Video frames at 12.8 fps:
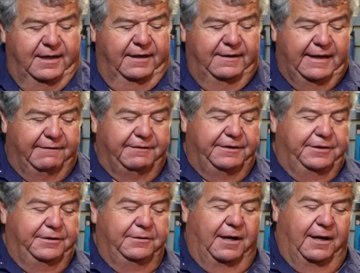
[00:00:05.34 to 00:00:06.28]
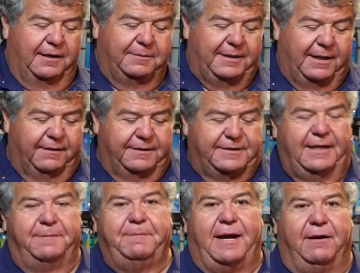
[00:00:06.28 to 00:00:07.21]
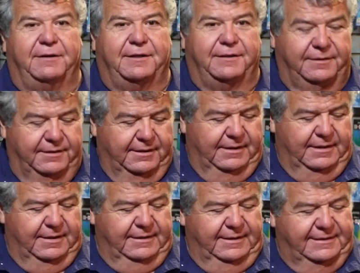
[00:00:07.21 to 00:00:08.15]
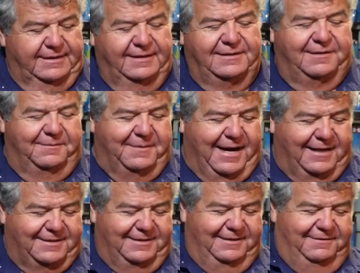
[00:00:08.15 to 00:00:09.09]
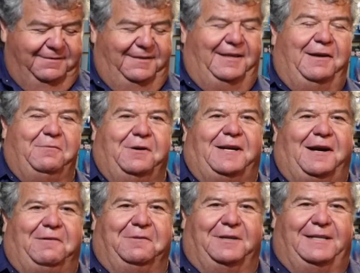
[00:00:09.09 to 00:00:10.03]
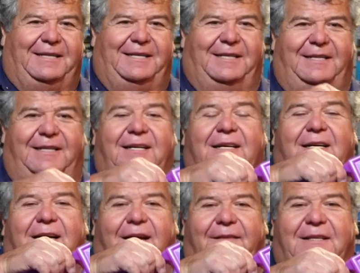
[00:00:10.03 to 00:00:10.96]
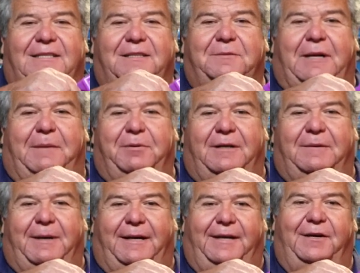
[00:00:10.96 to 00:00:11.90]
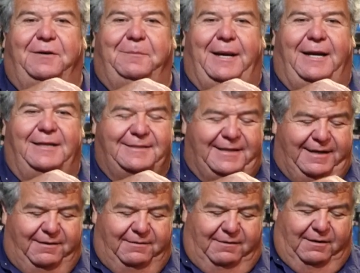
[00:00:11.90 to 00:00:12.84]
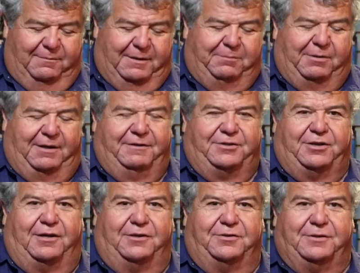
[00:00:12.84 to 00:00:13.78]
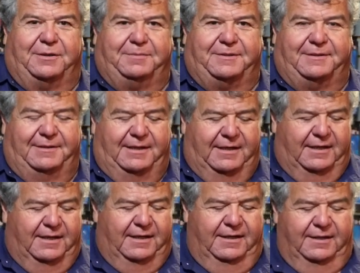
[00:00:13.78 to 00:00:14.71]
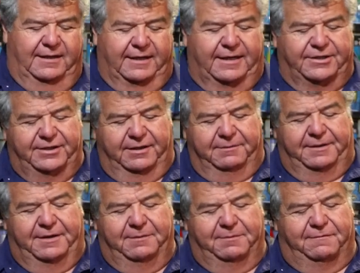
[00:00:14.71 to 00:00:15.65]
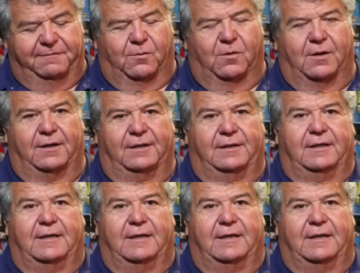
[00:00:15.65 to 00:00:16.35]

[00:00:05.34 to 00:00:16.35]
and they have a new item now, the 10 pounder. These things are massive. They work out really good, and this is what I put in my kill bags now on my private charter trips. And like I shared with you before,